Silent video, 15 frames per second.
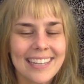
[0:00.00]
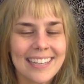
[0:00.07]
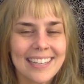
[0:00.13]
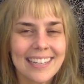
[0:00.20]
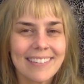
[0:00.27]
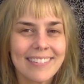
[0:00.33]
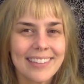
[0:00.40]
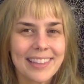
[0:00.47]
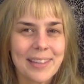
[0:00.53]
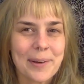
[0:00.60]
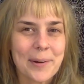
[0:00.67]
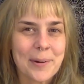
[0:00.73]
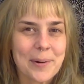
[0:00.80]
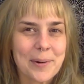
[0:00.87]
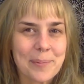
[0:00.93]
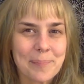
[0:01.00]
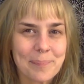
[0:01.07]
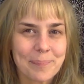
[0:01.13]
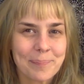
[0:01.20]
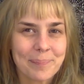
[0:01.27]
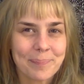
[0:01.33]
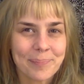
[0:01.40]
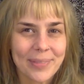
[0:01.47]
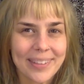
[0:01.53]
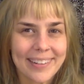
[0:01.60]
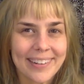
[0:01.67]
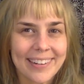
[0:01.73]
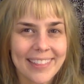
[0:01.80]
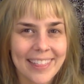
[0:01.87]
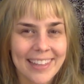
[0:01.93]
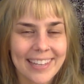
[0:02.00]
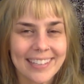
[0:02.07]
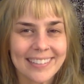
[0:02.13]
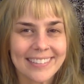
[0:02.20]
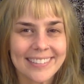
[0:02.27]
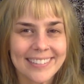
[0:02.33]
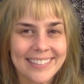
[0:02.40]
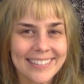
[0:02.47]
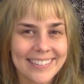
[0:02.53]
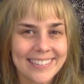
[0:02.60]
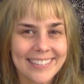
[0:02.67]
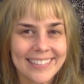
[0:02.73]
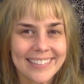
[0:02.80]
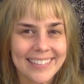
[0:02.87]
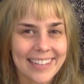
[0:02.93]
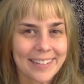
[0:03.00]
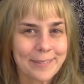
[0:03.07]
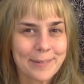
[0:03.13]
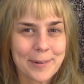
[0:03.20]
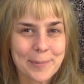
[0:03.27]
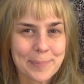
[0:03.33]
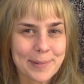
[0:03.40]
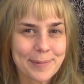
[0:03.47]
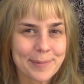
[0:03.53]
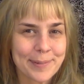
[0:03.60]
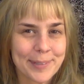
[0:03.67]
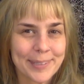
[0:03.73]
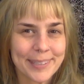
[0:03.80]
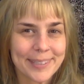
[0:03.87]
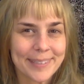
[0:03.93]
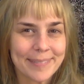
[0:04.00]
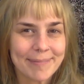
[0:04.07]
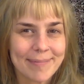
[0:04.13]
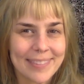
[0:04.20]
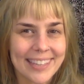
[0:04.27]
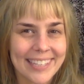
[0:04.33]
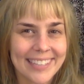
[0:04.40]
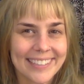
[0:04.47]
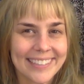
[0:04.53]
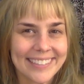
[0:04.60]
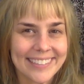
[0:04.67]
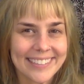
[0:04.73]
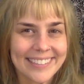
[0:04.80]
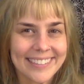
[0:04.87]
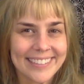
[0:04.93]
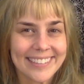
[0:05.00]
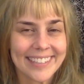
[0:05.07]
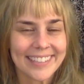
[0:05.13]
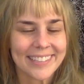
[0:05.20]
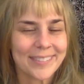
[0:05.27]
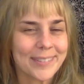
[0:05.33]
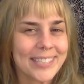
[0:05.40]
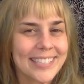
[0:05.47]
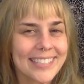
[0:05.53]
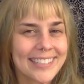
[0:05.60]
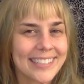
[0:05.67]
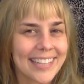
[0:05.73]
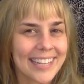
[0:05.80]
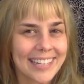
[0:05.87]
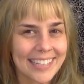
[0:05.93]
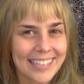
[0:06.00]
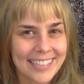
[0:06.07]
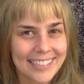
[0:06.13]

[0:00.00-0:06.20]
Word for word: Even though there are things that you don't prefer, things that you dislike.